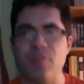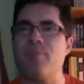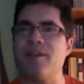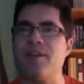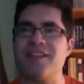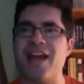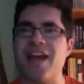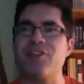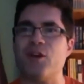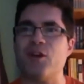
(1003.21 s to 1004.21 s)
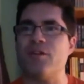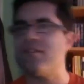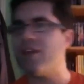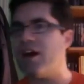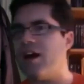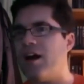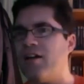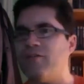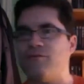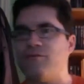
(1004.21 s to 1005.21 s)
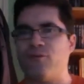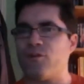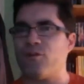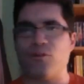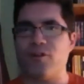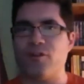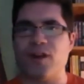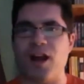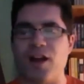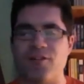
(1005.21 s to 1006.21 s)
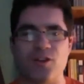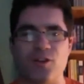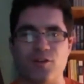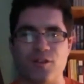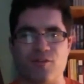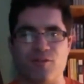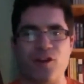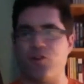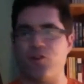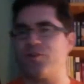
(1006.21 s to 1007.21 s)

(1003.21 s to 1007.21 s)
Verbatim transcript: but it's actually only 4:45, so very unusual.